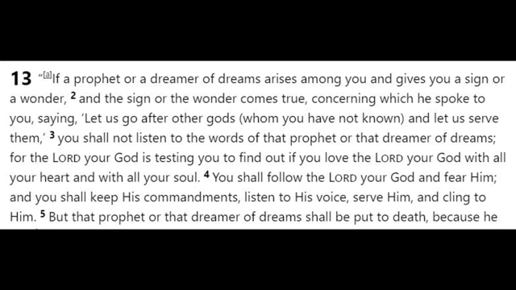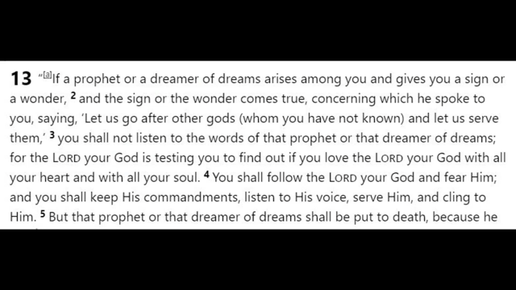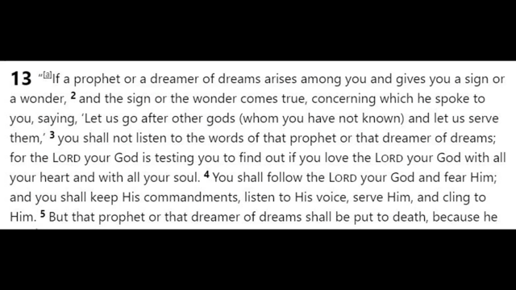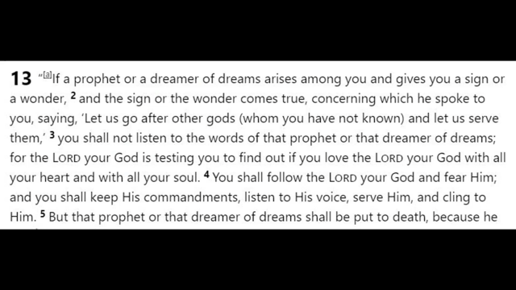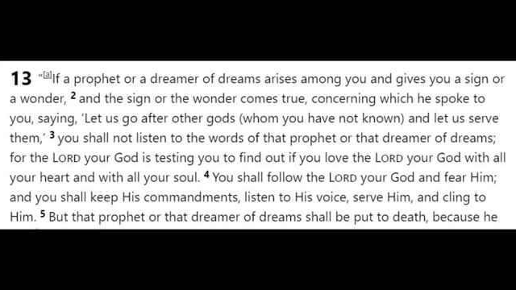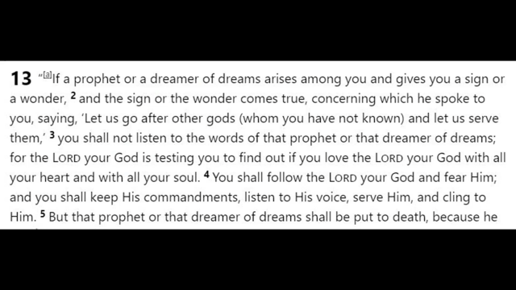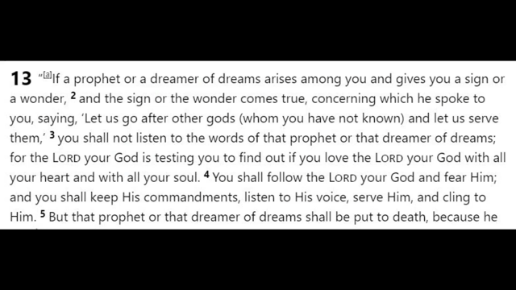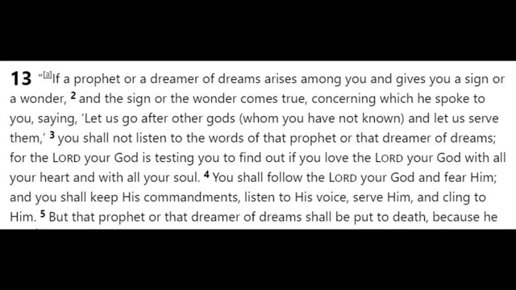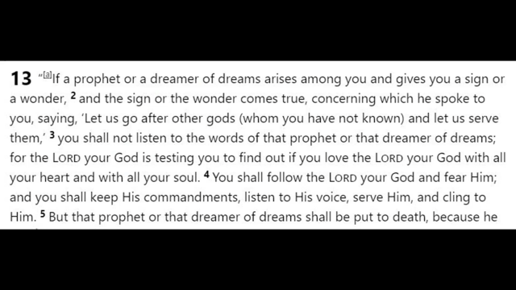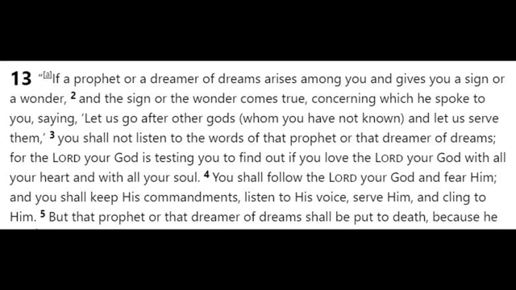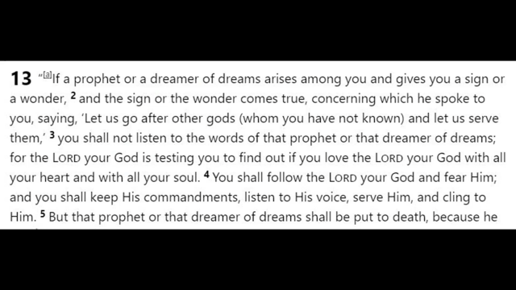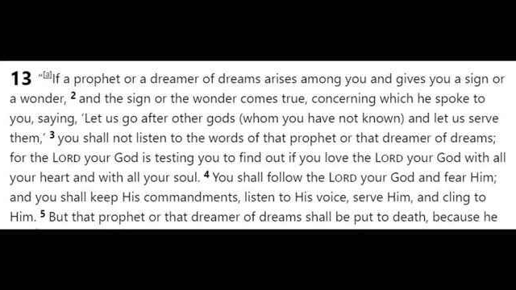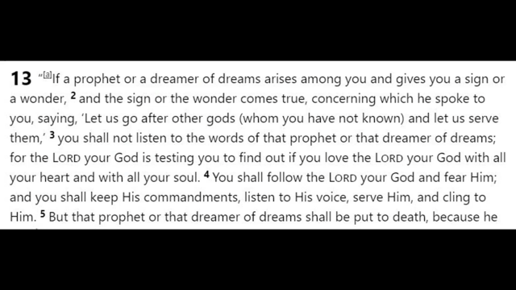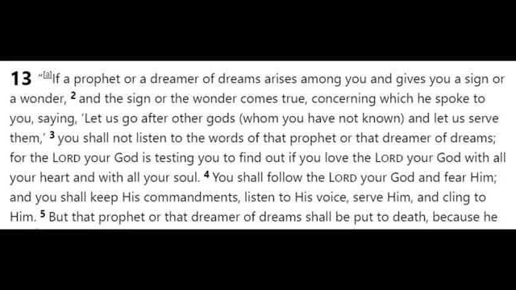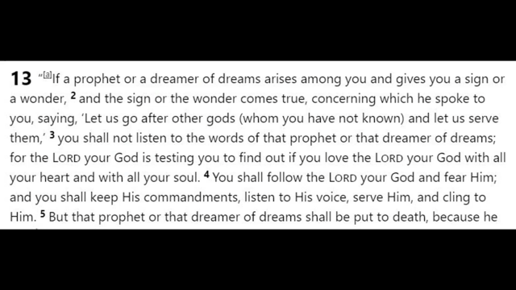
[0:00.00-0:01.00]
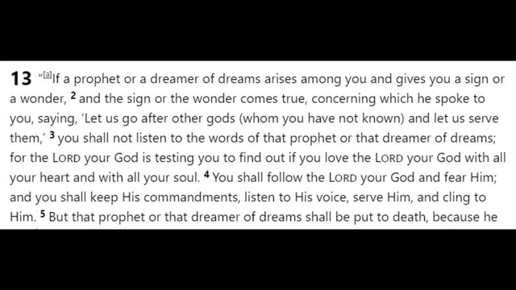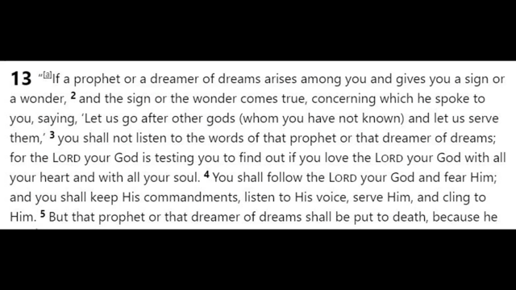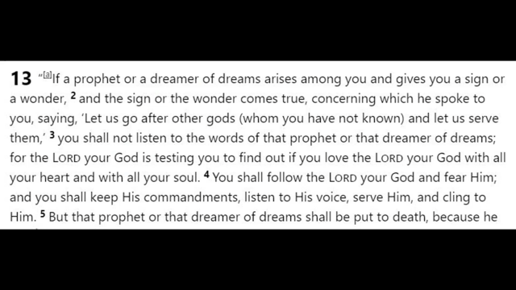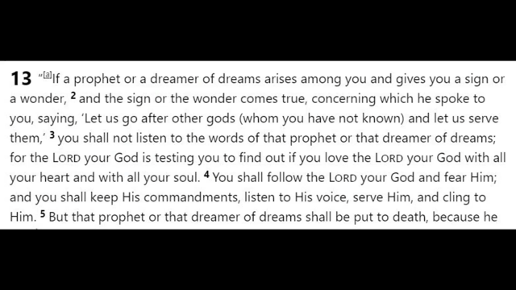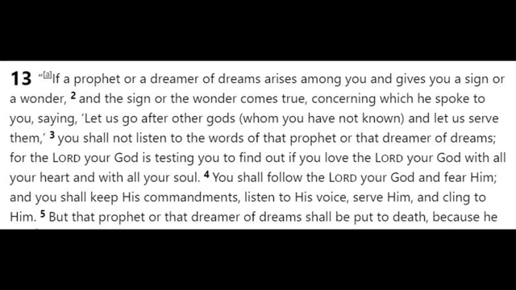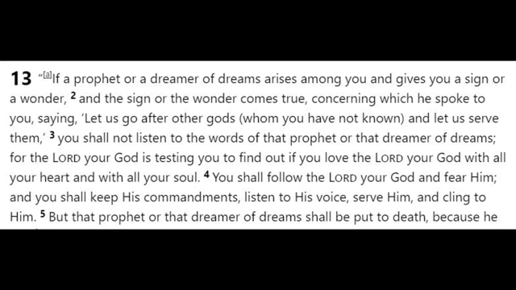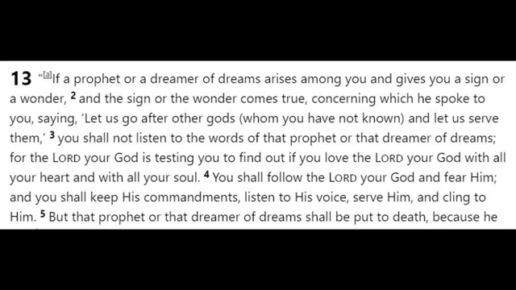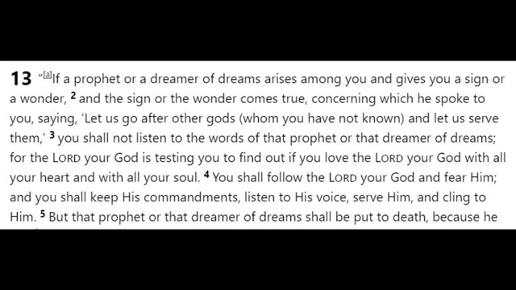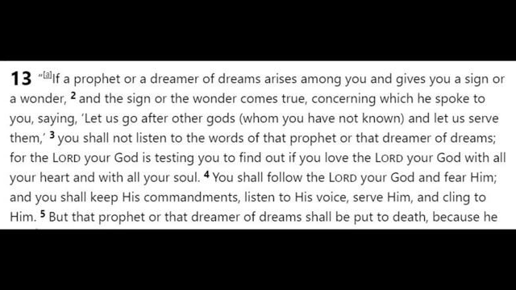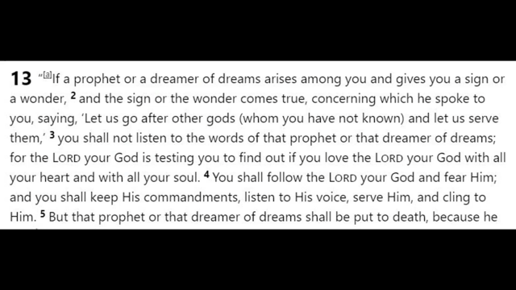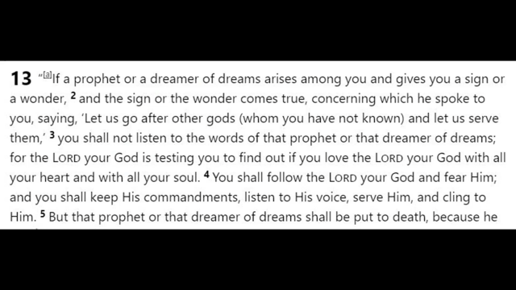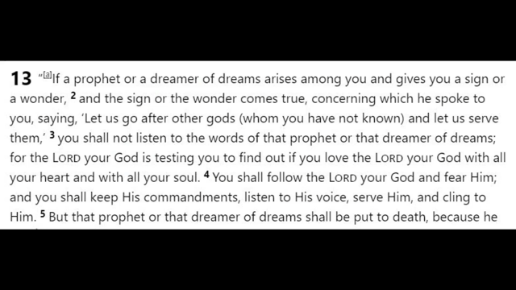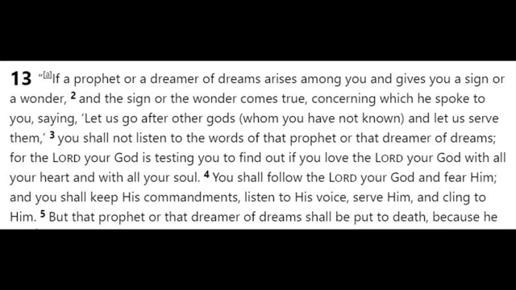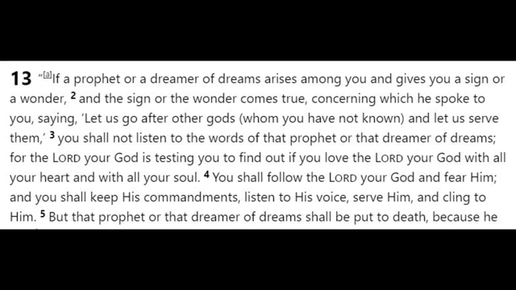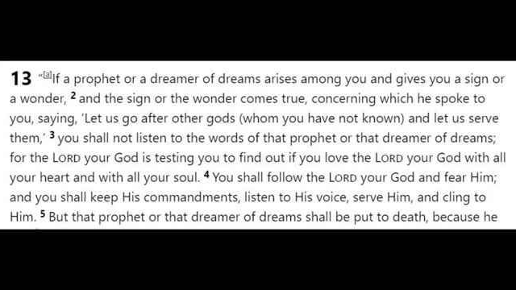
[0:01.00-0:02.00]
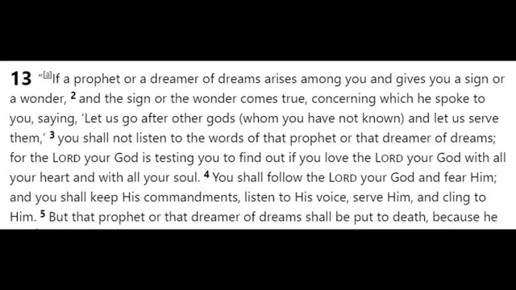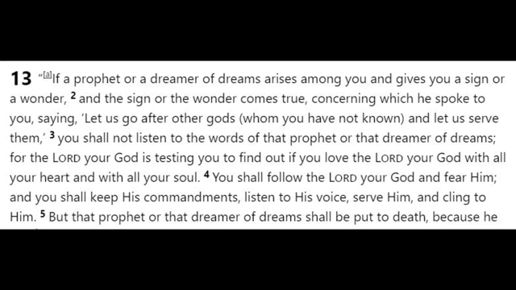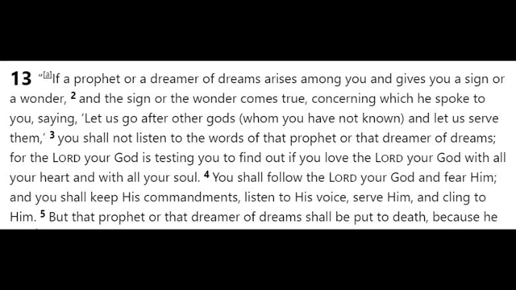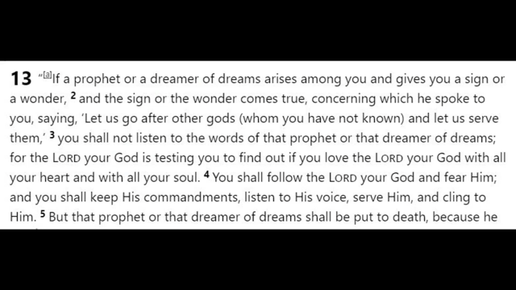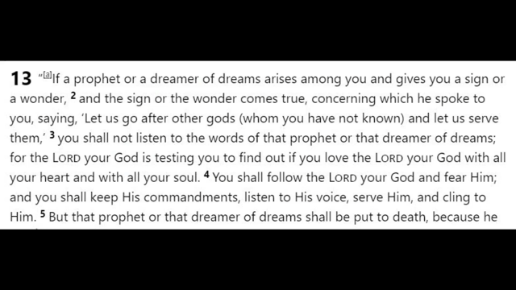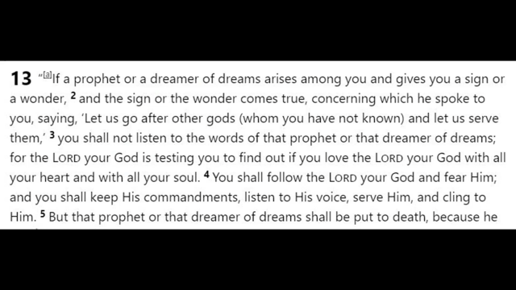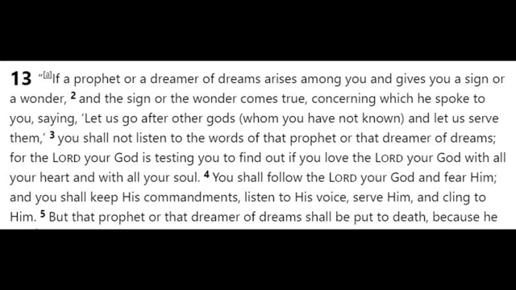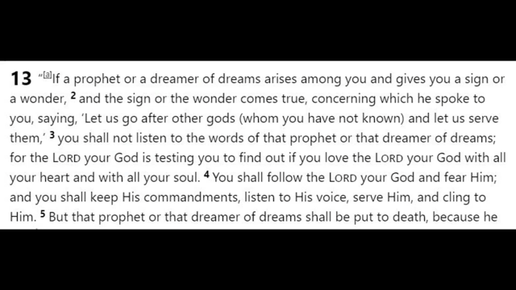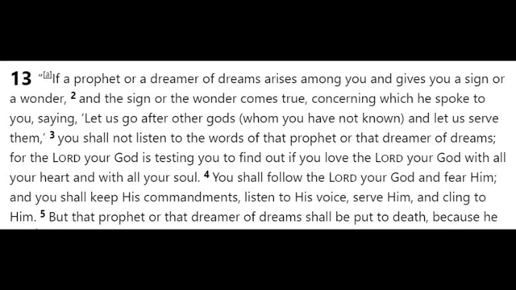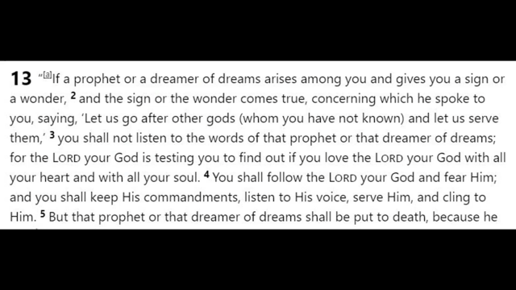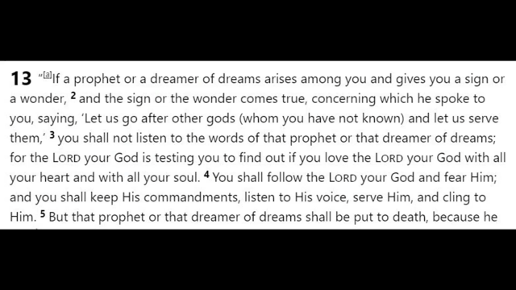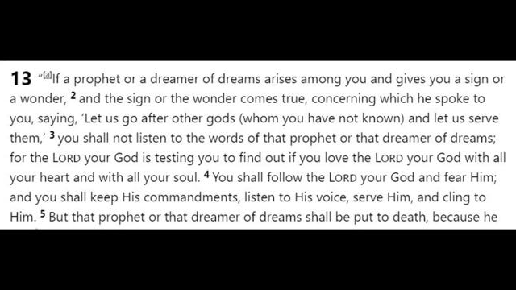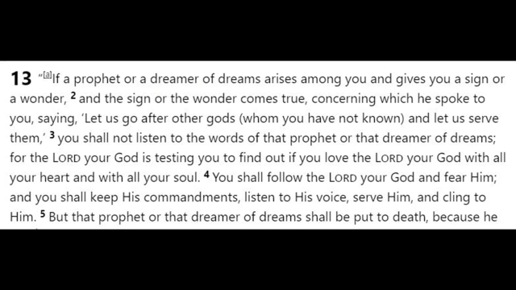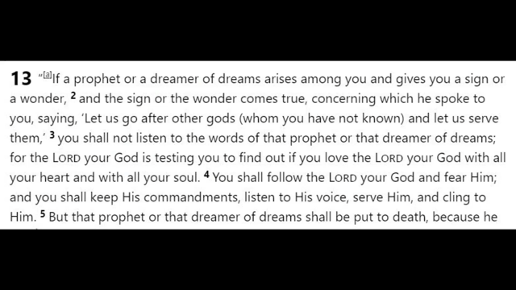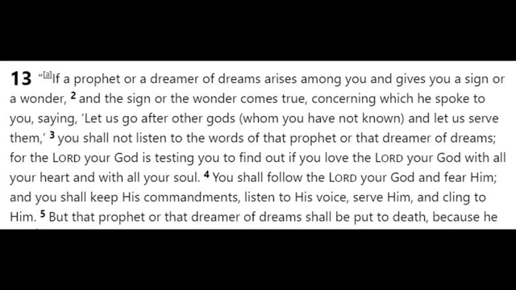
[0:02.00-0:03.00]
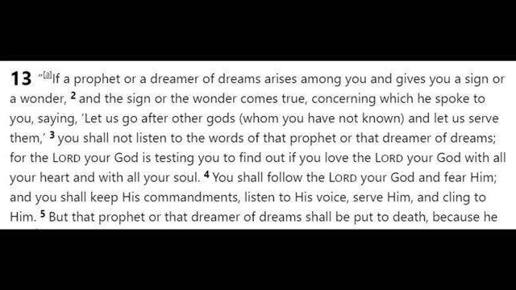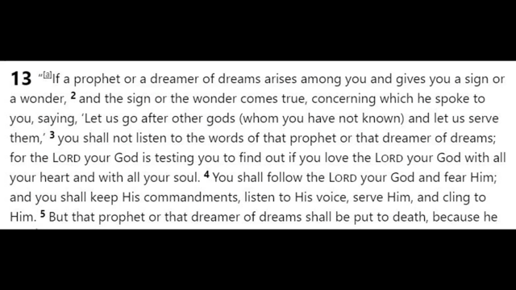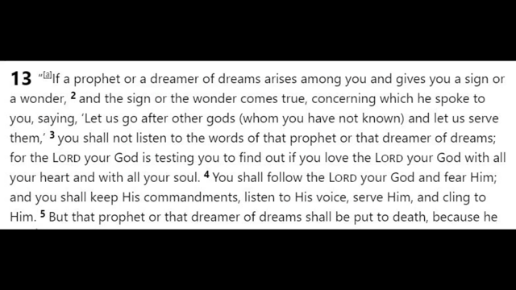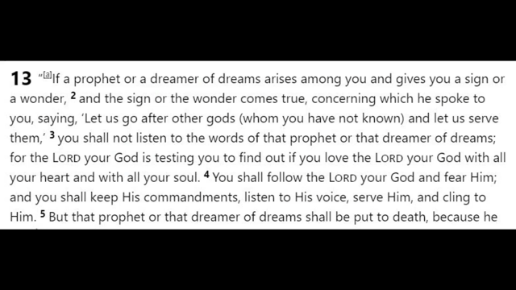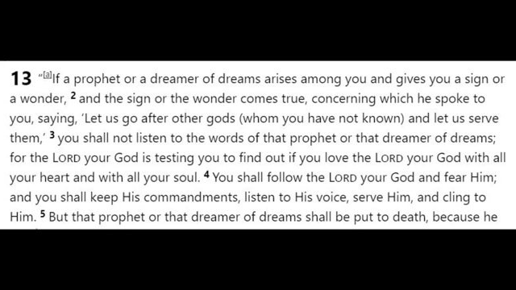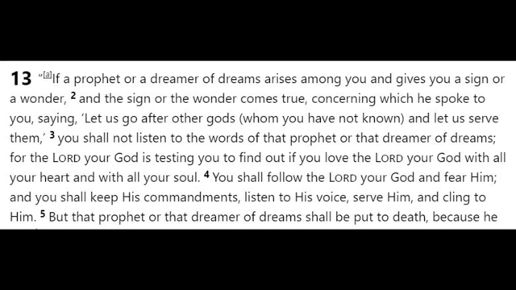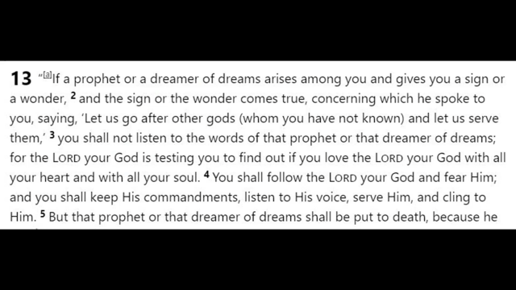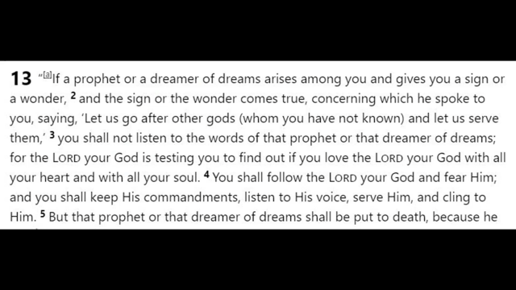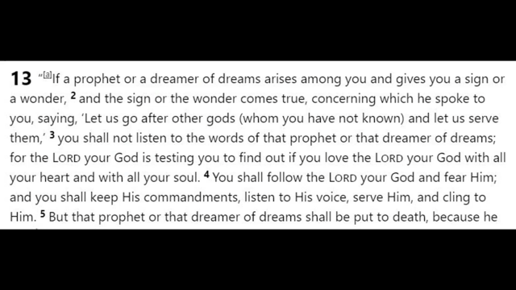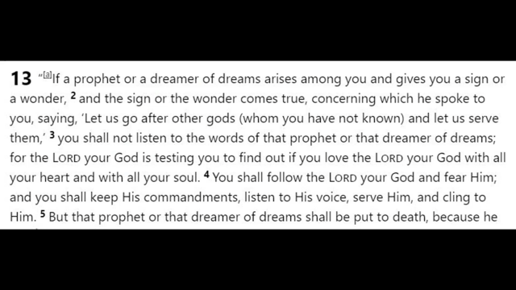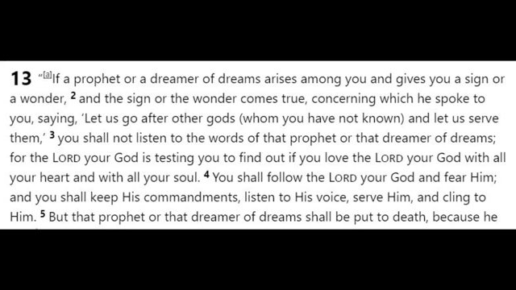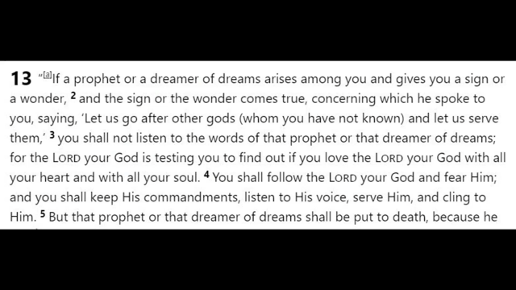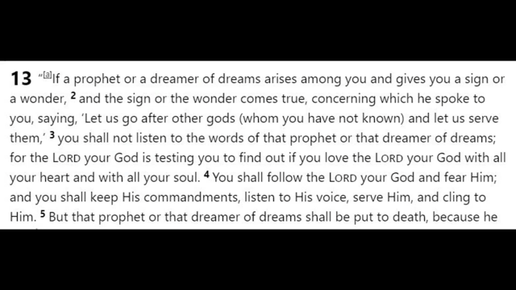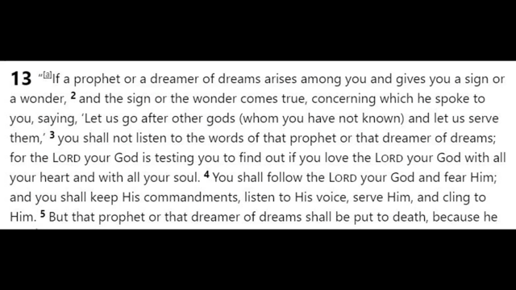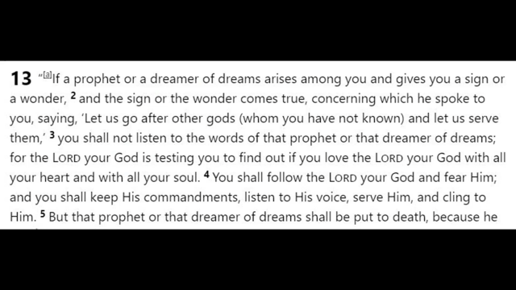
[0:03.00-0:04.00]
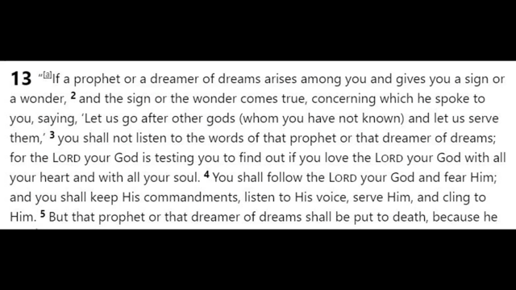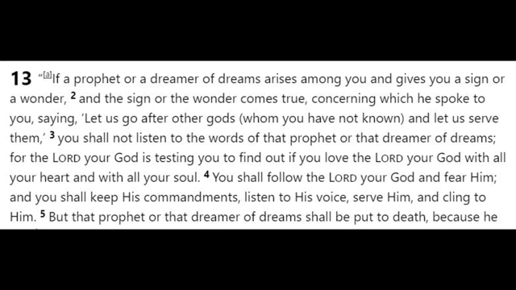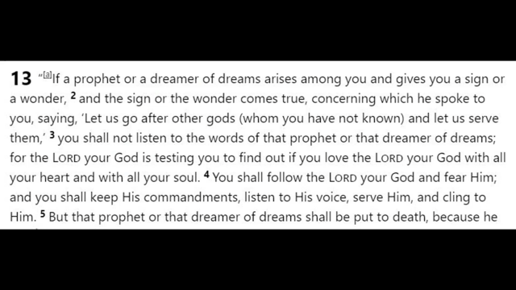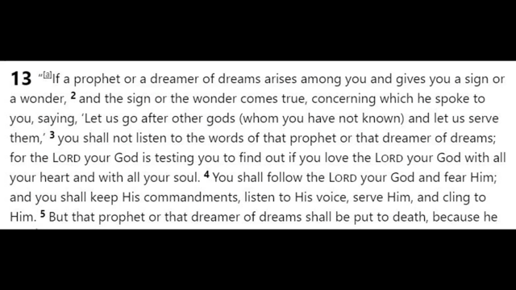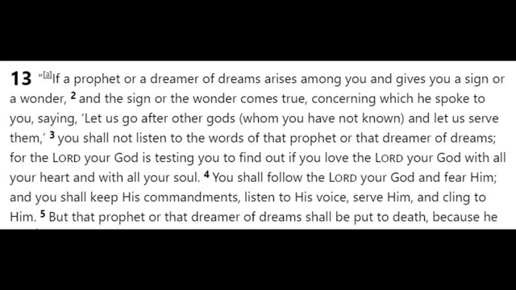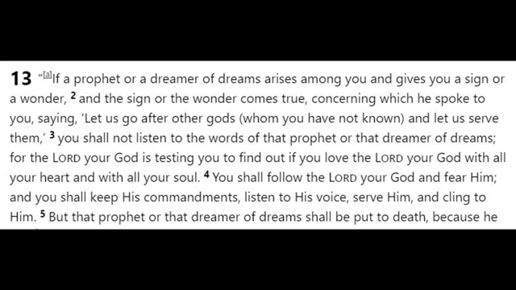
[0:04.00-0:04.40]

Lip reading: Nobody's mouth can be seen.